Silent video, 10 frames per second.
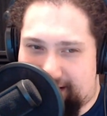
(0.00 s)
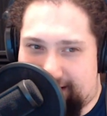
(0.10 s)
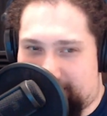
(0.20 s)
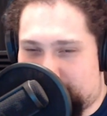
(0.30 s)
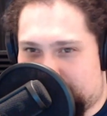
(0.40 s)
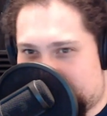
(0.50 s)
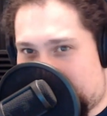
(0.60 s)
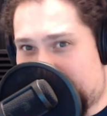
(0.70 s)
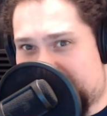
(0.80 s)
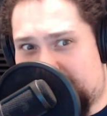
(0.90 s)
It
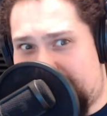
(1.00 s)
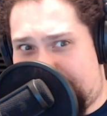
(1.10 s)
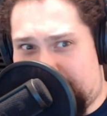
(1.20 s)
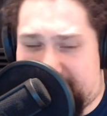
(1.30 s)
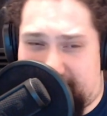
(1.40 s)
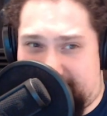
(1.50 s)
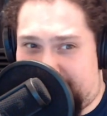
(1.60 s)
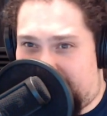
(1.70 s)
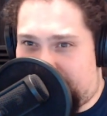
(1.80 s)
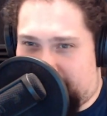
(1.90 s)
it was already pretty solid to
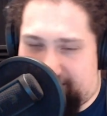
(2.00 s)
begin with,